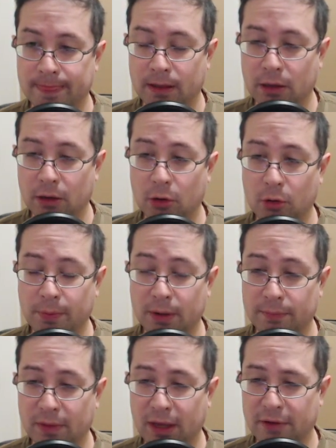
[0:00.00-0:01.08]
He could open up
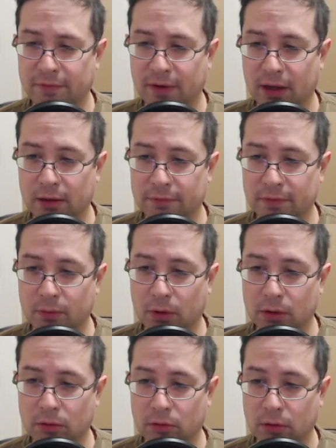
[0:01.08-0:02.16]
the A file if he
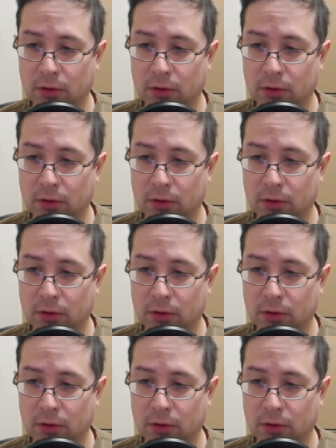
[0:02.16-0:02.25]
wants,